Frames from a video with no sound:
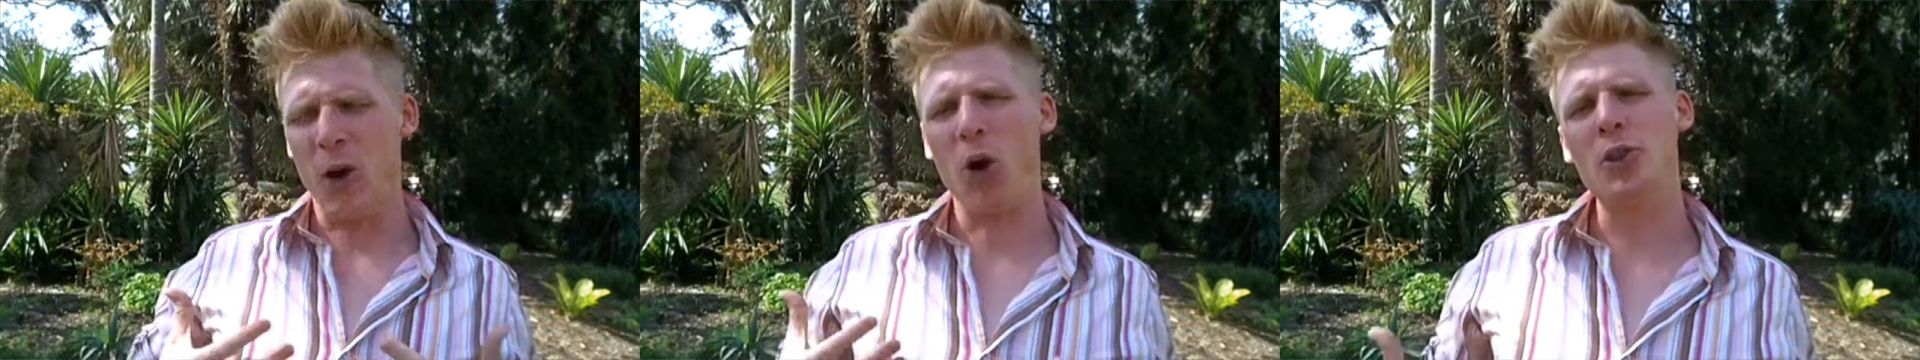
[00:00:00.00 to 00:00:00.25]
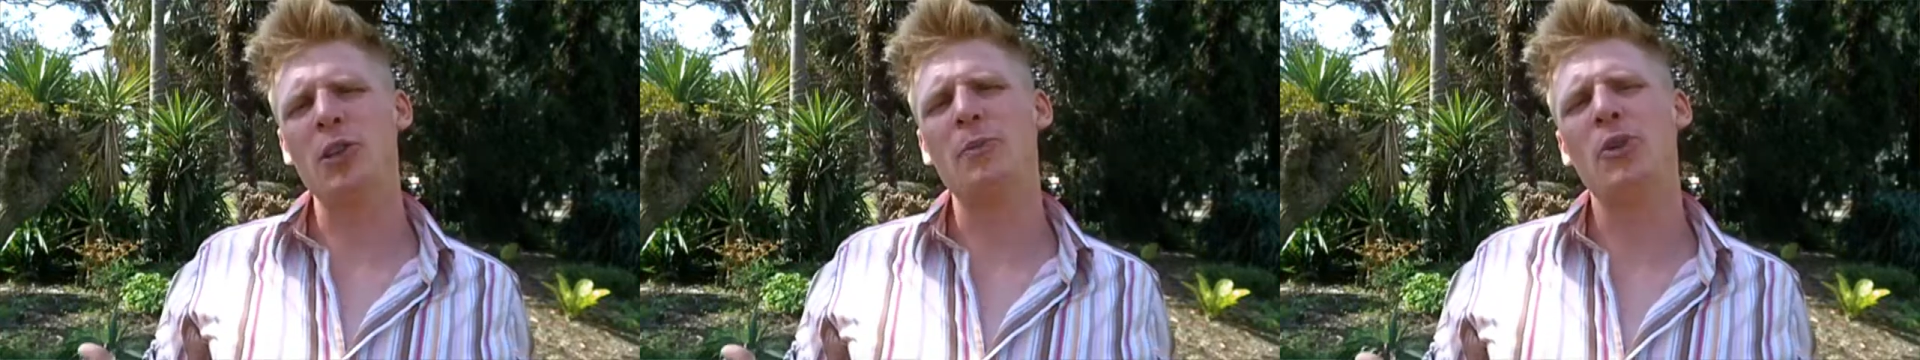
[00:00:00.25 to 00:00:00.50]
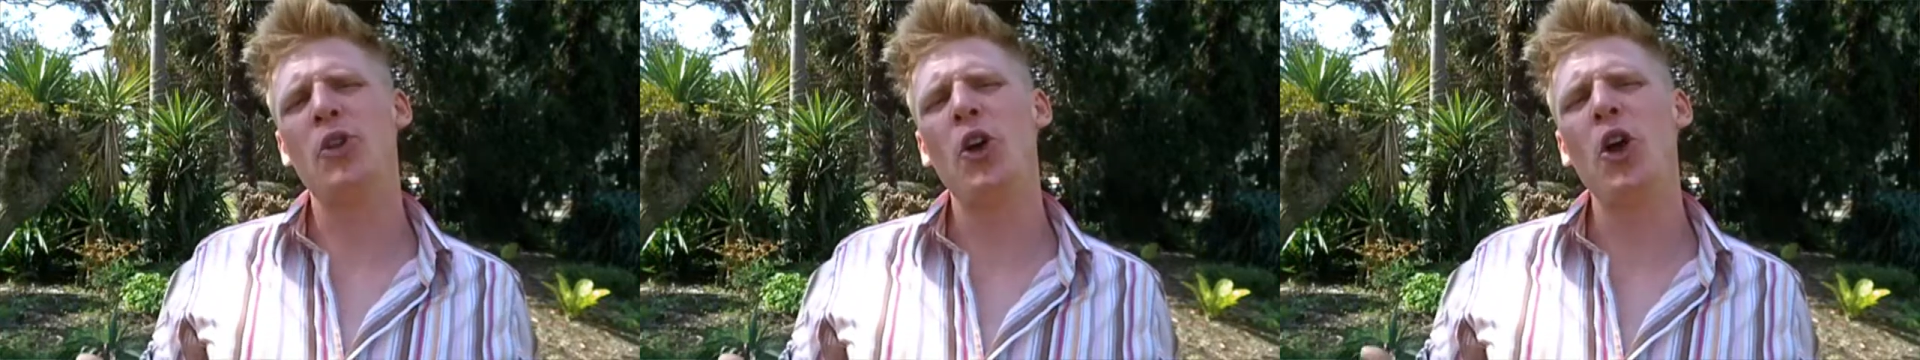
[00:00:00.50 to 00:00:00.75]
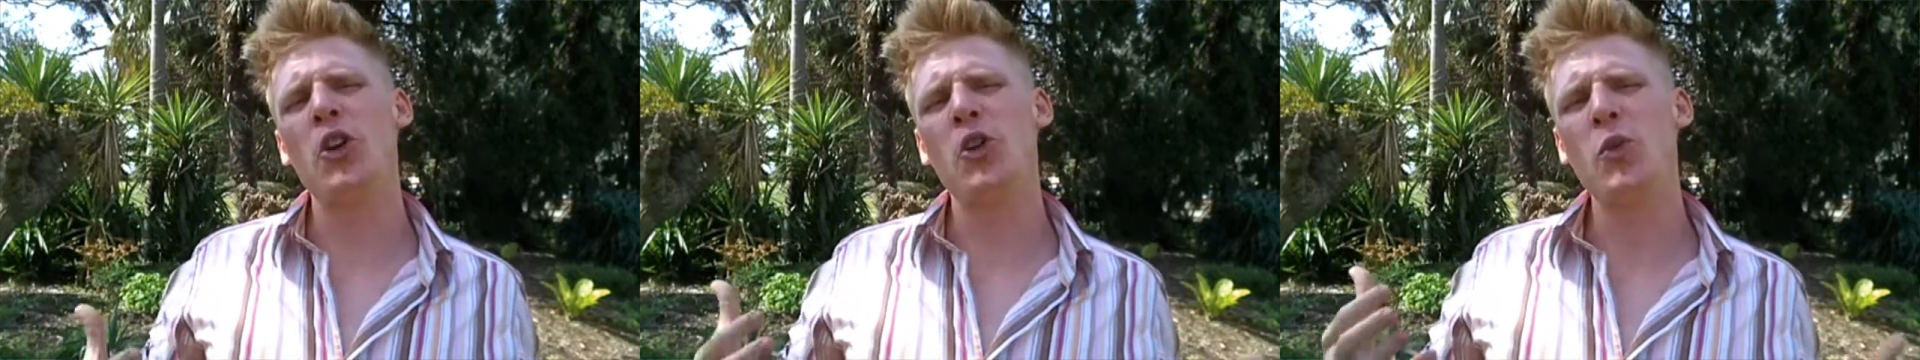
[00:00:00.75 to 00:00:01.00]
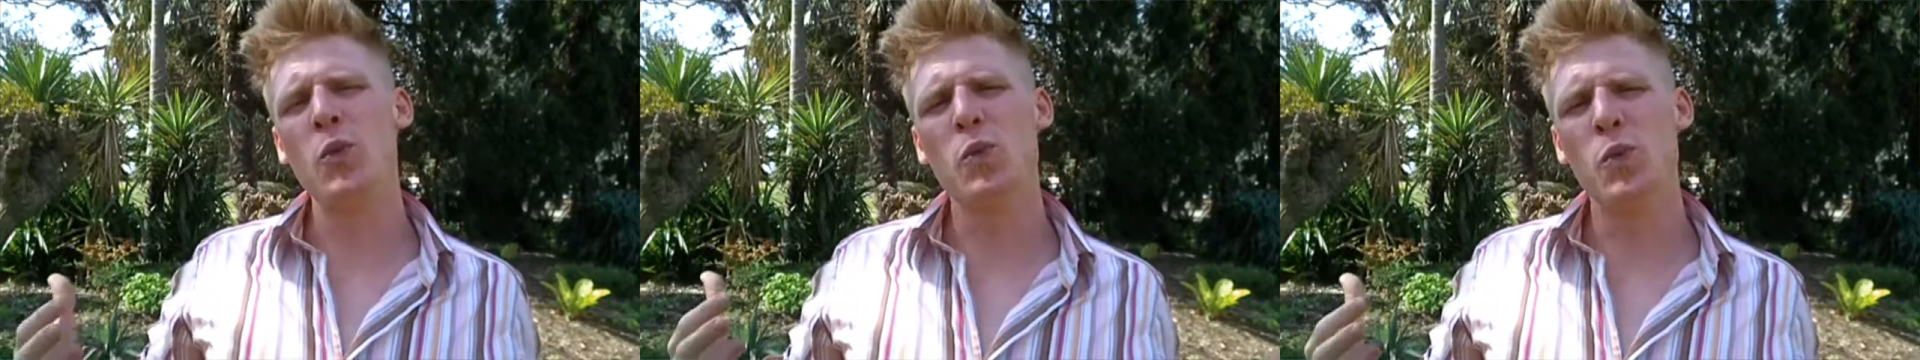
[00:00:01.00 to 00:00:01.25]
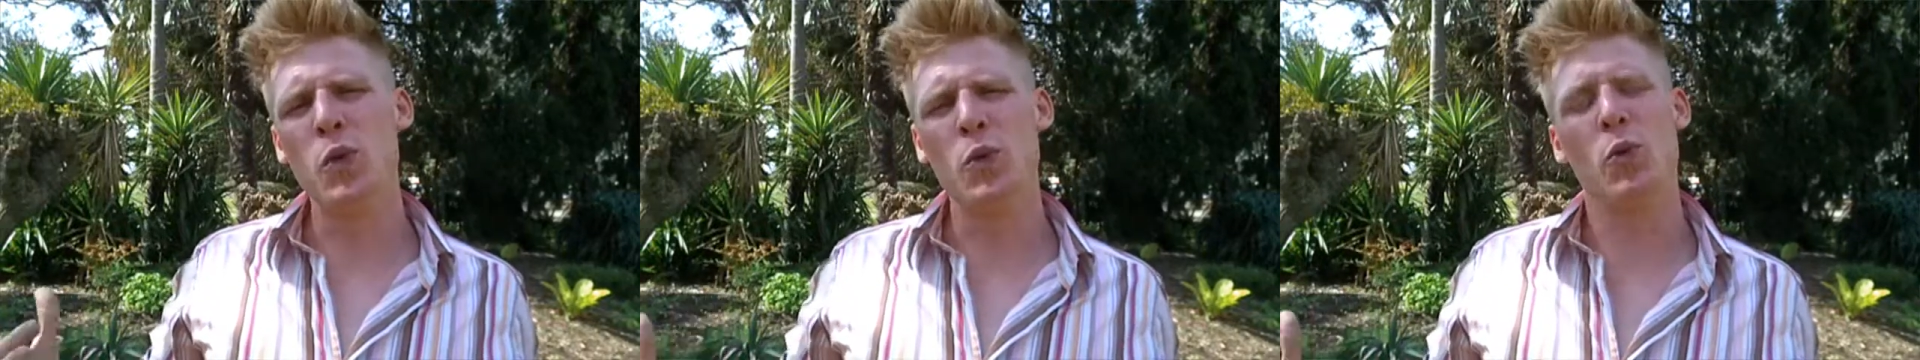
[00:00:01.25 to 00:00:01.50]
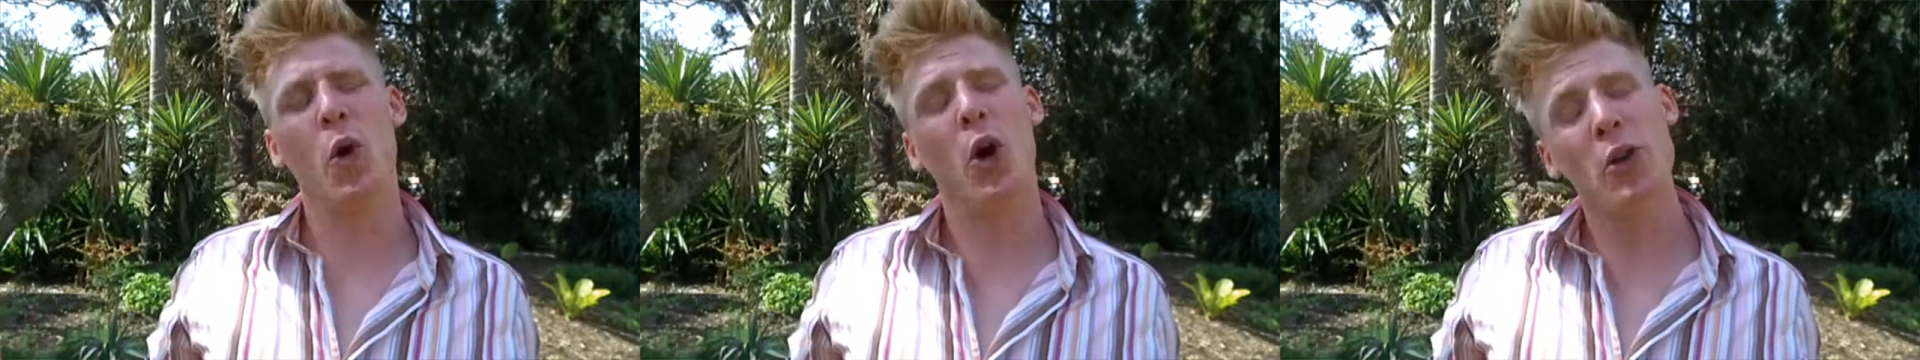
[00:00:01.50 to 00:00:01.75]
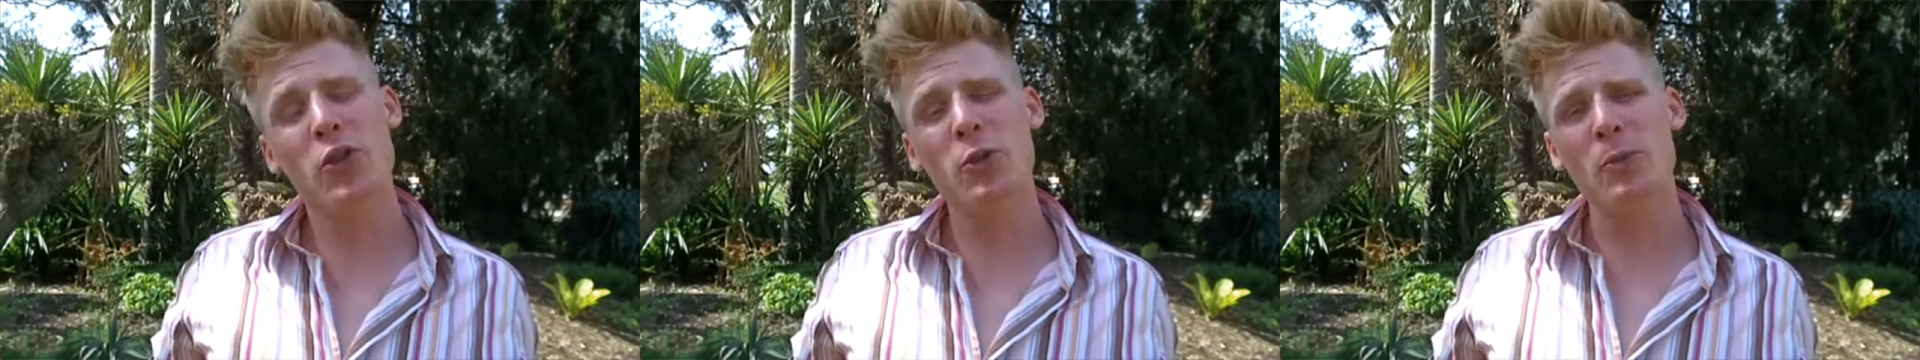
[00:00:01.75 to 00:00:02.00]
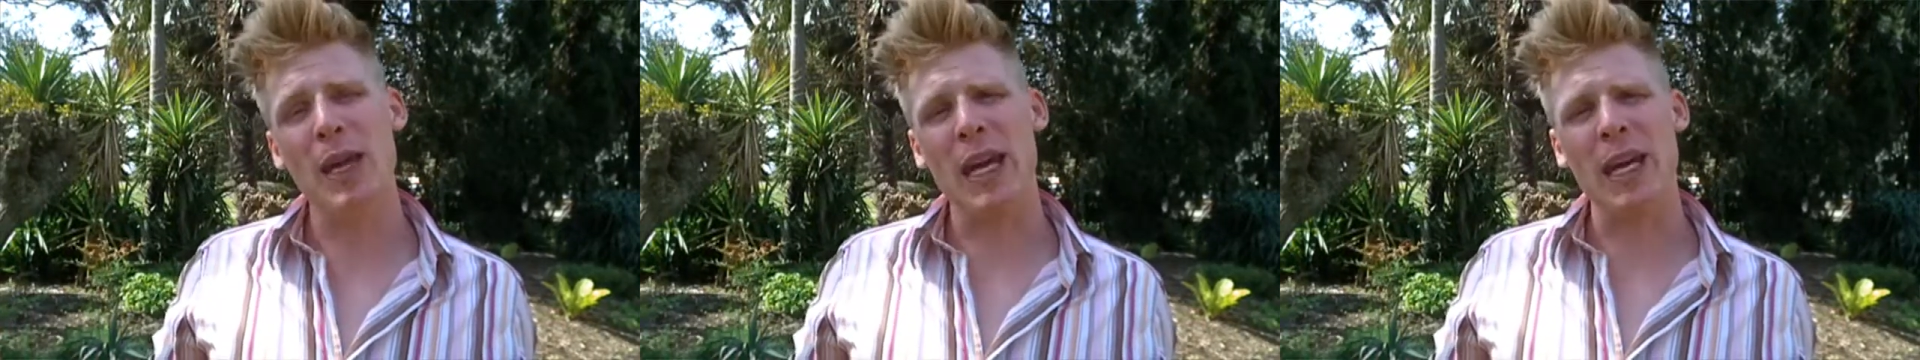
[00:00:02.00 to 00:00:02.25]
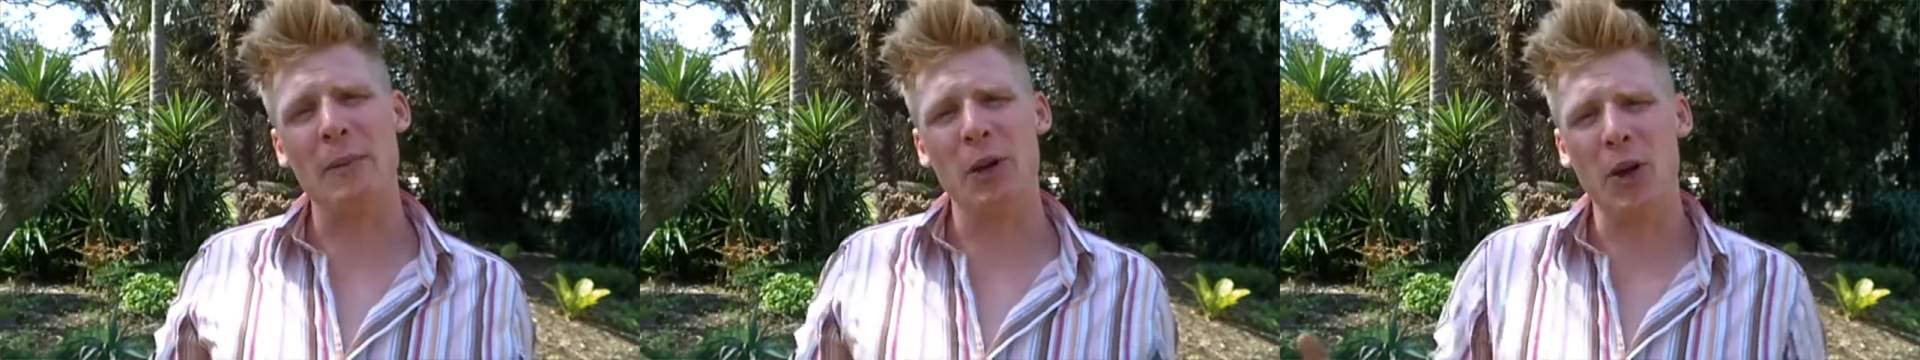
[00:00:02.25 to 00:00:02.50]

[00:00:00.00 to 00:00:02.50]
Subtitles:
entrepreneur you want to be,